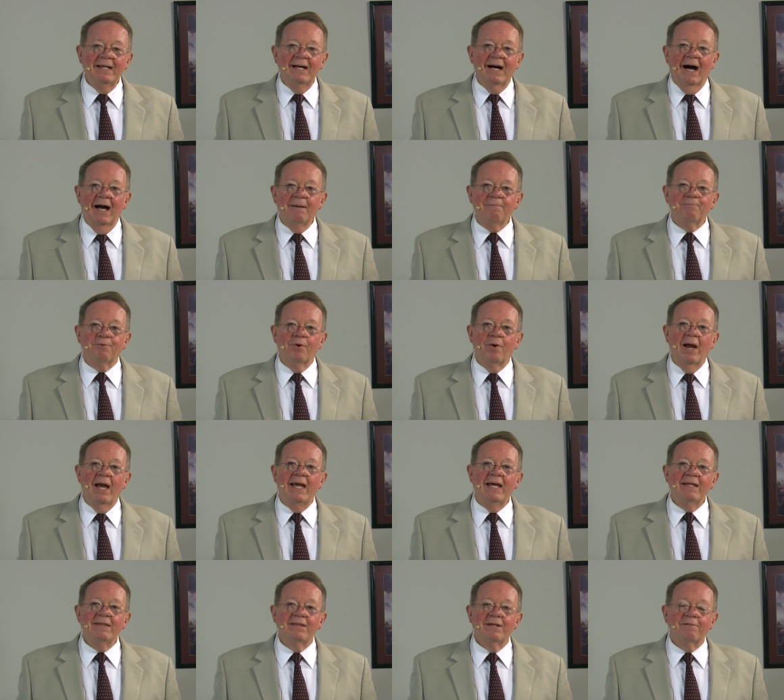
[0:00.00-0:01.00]
I
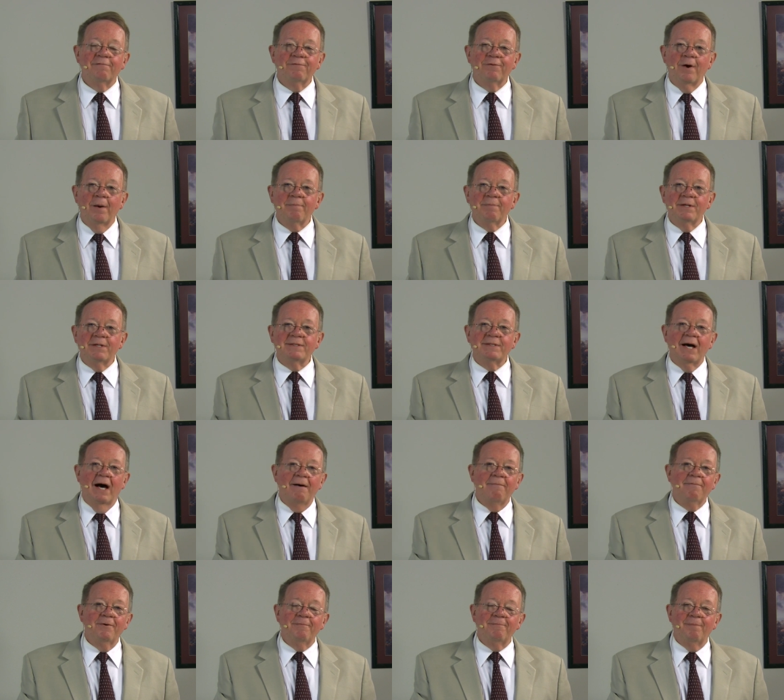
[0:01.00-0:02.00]
pray that from the
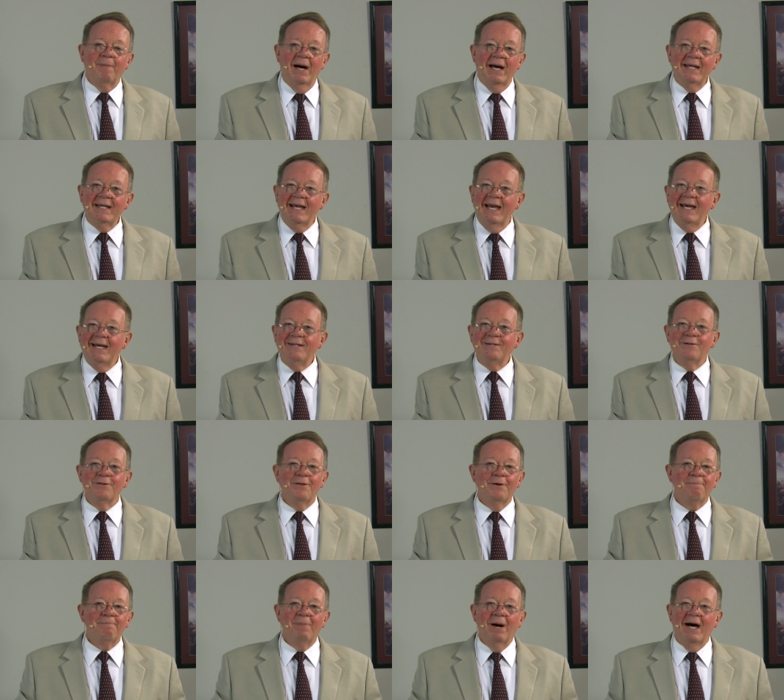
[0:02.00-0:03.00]
top of my head to
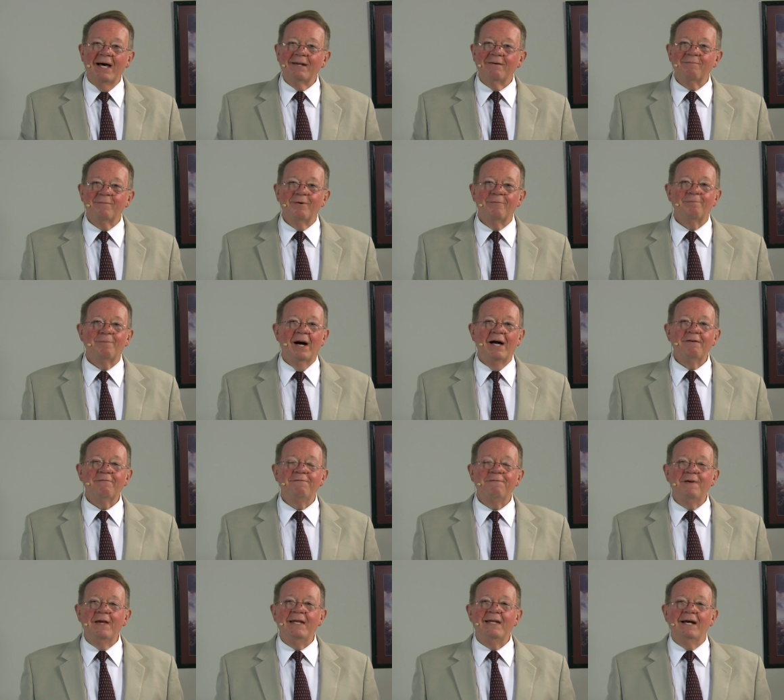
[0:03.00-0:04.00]
the bottom of my
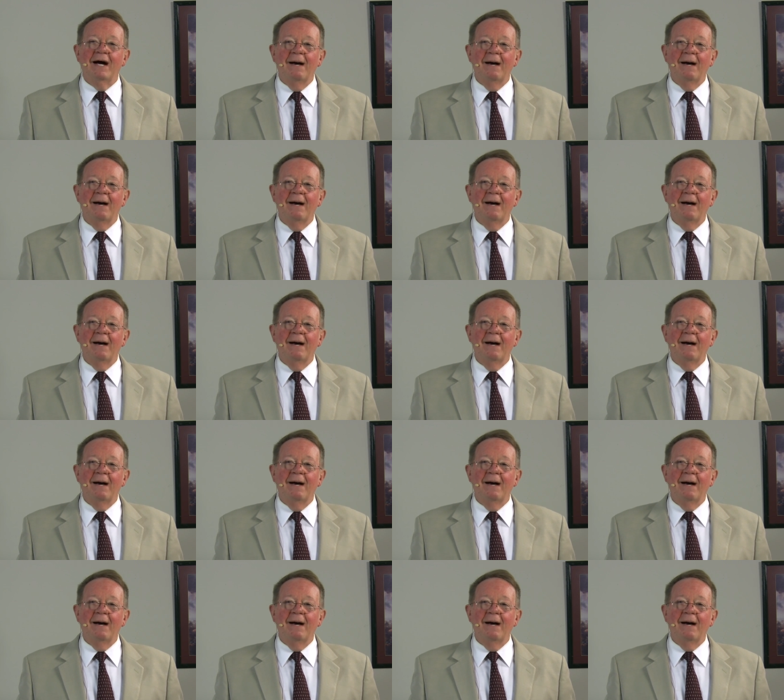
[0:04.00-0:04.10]
feet,